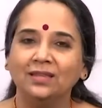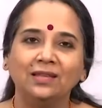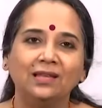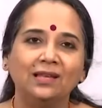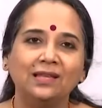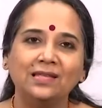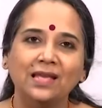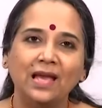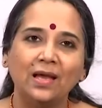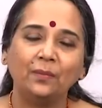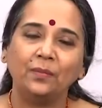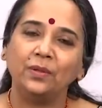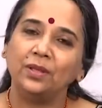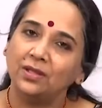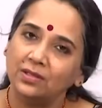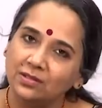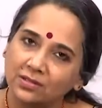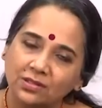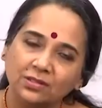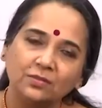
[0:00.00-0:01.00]
that is
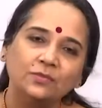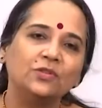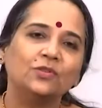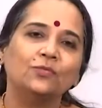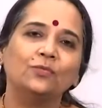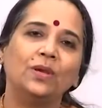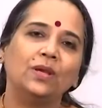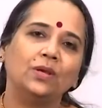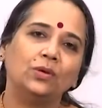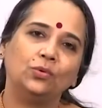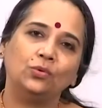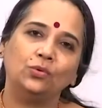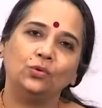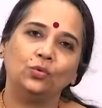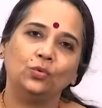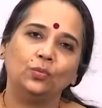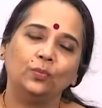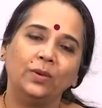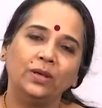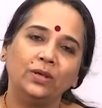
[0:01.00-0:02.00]
happening in terms of micro
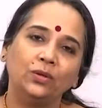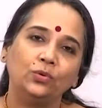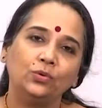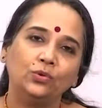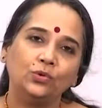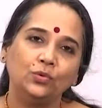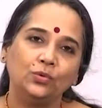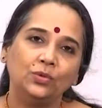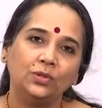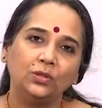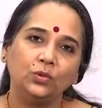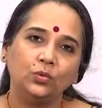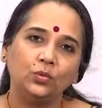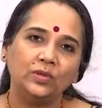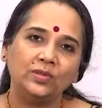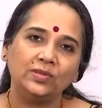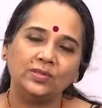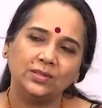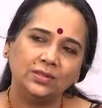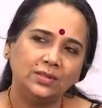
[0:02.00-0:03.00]
nu microtonal
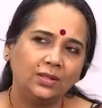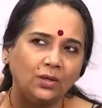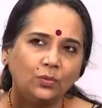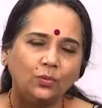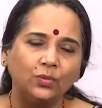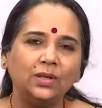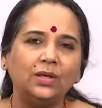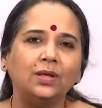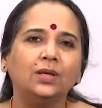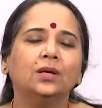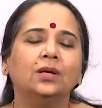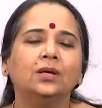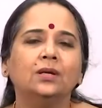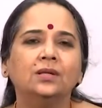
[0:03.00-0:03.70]
nuancing that we